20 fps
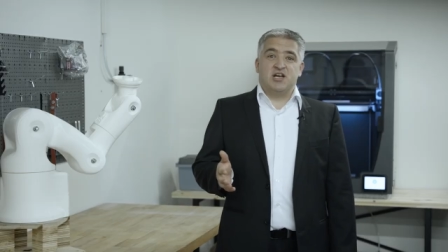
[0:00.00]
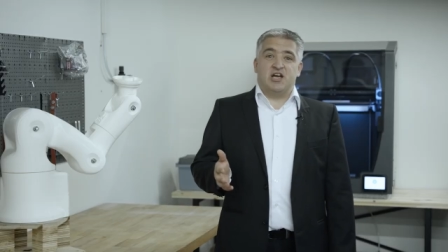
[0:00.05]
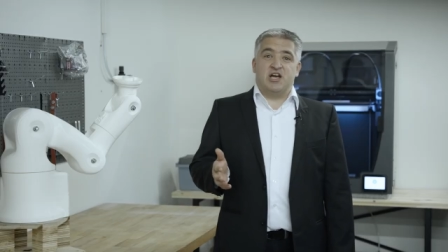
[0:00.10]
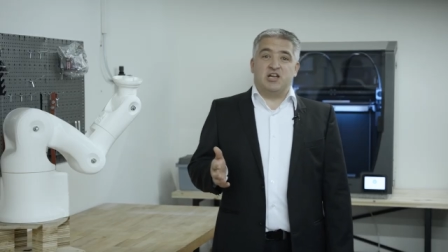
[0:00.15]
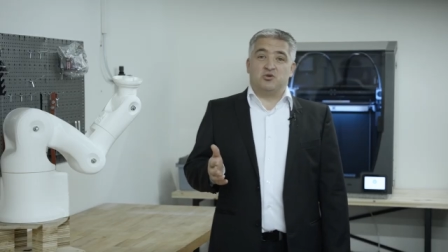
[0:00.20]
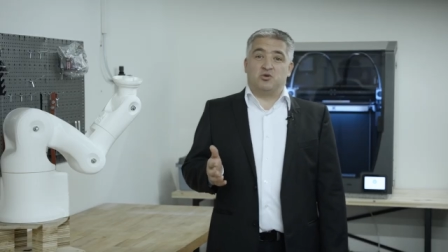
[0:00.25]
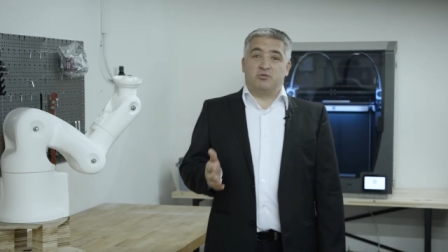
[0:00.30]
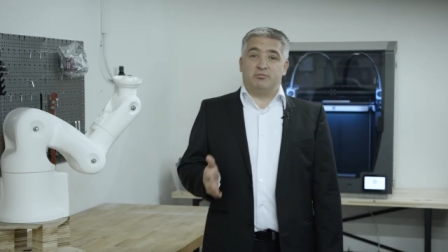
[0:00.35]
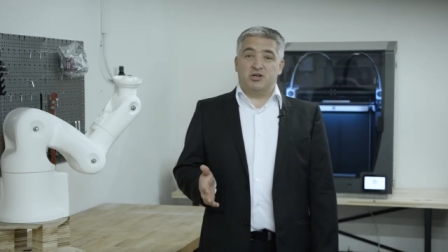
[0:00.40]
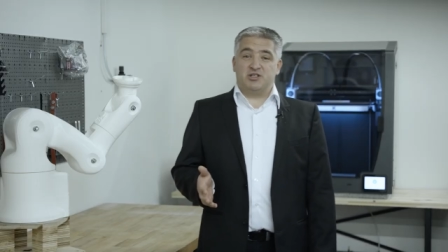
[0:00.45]

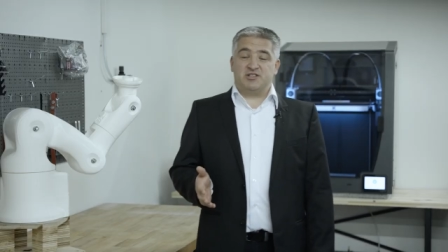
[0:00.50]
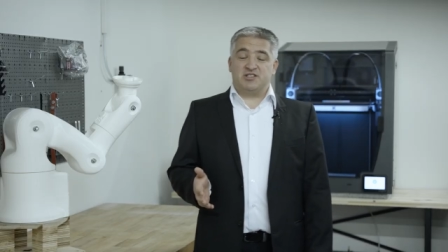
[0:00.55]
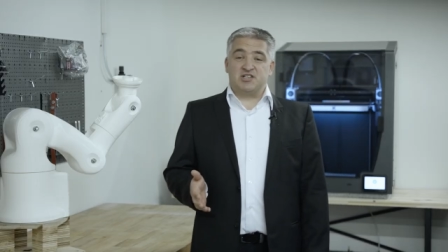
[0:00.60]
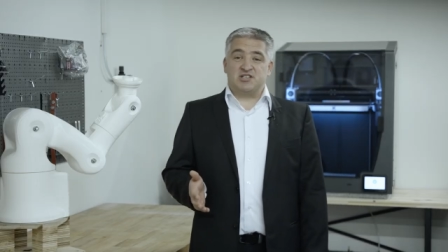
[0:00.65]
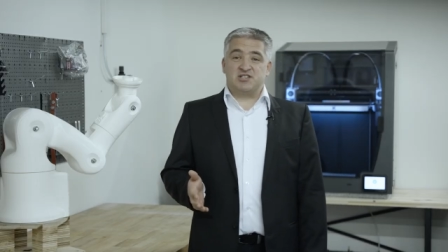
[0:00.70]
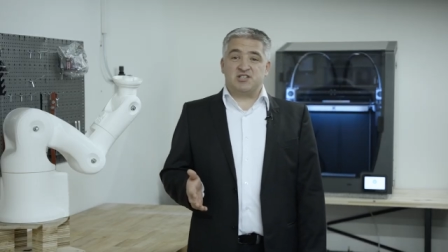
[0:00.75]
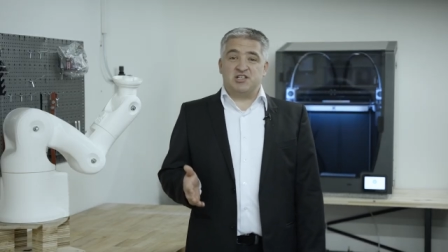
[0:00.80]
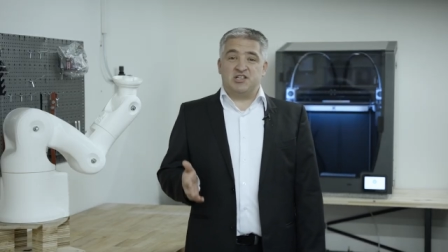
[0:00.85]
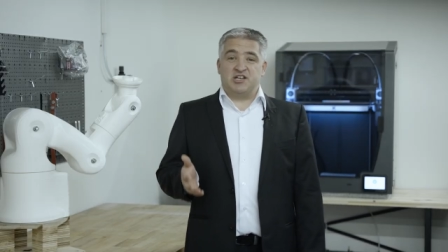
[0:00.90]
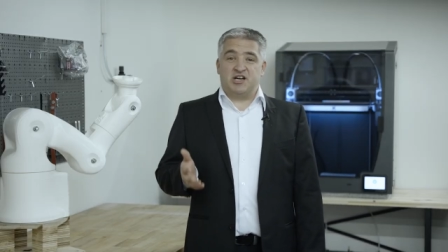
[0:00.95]
and
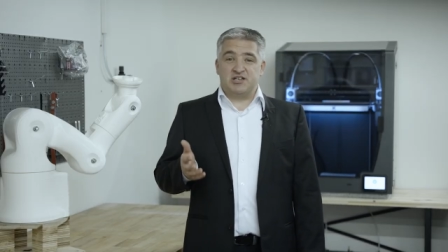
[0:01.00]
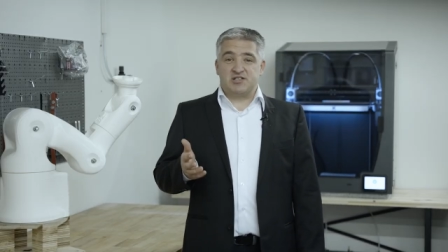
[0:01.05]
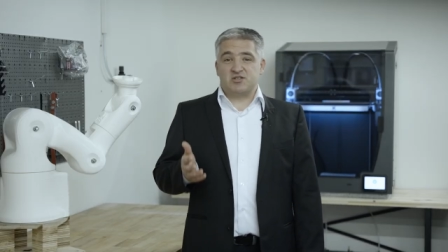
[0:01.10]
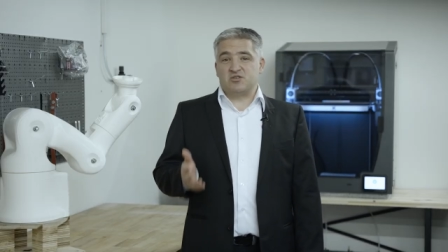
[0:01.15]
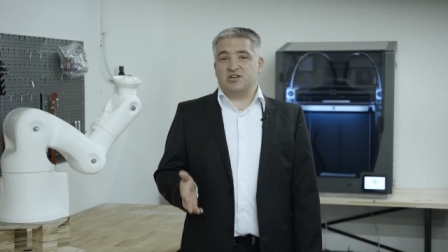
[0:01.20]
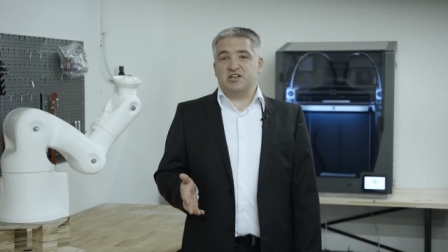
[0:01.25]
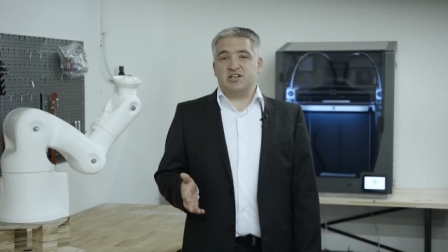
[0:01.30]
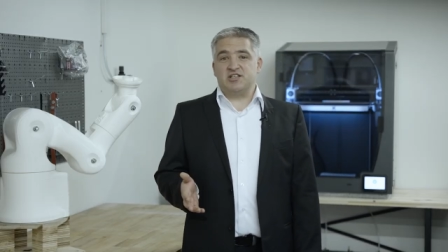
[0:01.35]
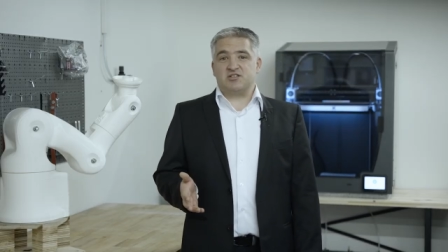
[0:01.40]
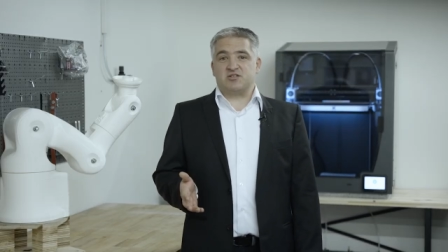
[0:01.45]
robotics in
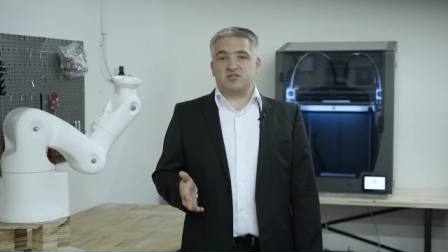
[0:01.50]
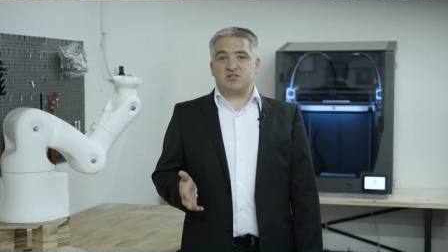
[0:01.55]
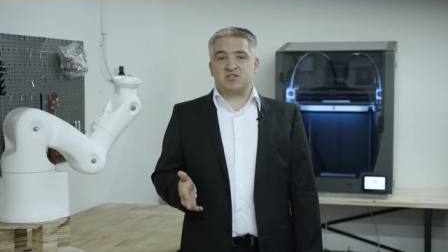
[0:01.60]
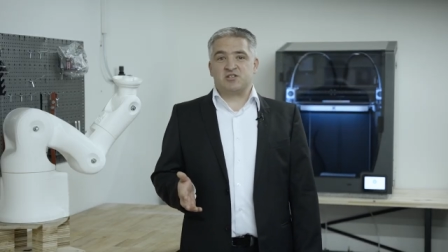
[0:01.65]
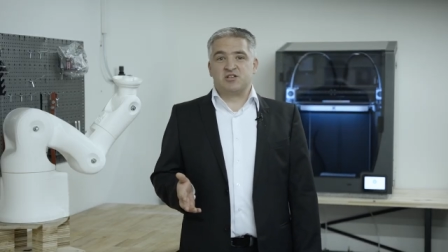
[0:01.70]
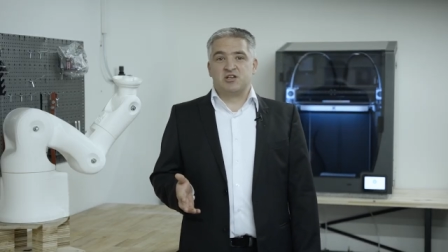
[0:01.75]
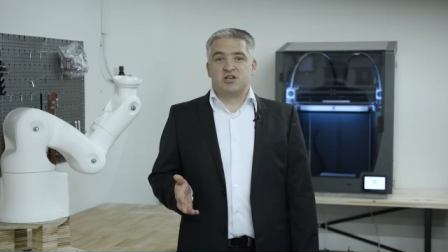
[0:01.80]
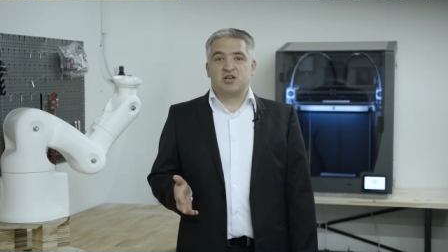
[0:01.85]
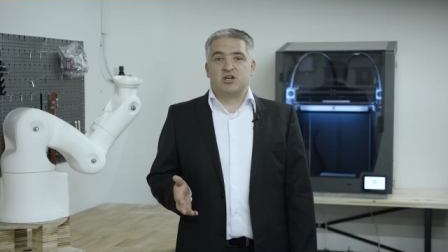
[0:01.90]
isolators,